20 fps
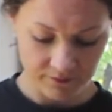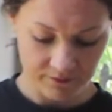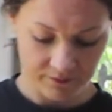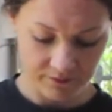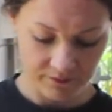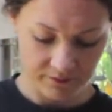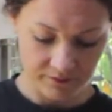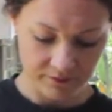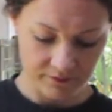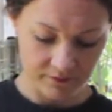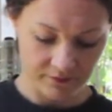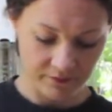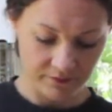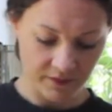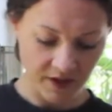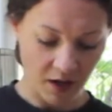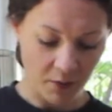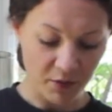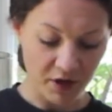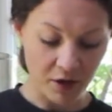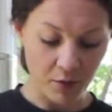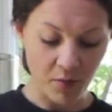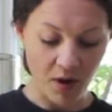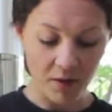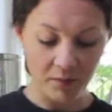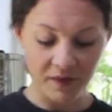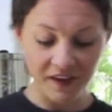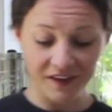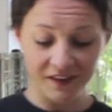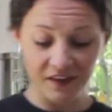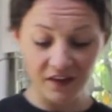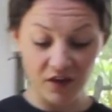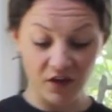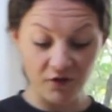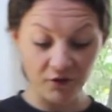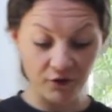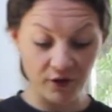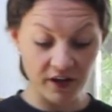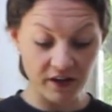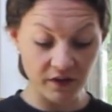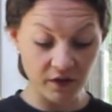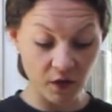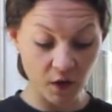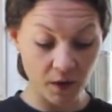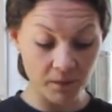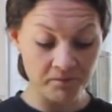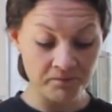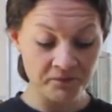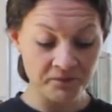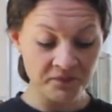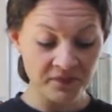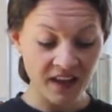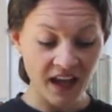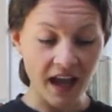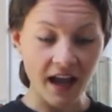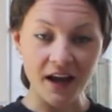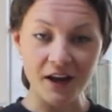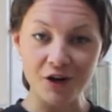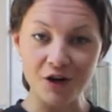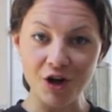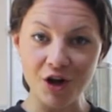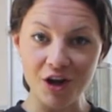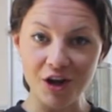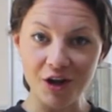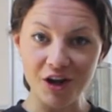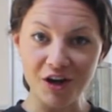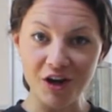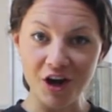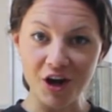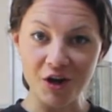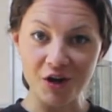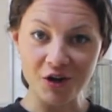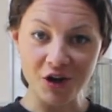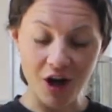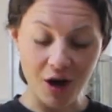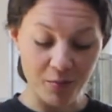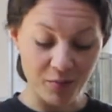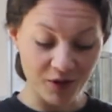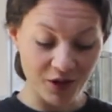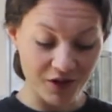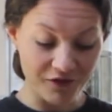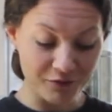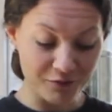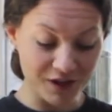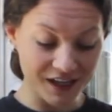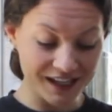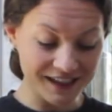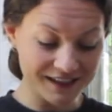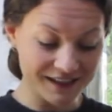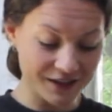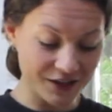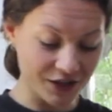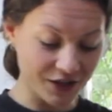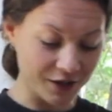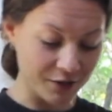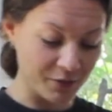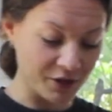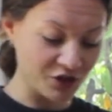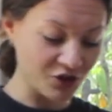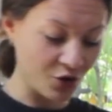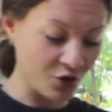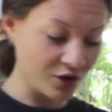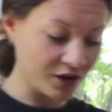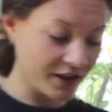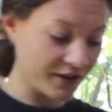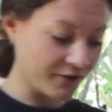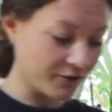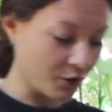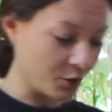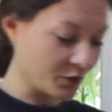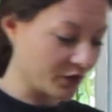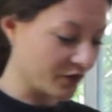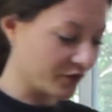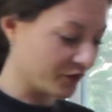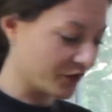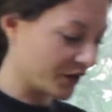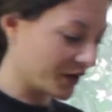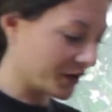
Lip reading: I'm going to pop these in the freezer, and in a couple of minutes they're going to be totally frozen for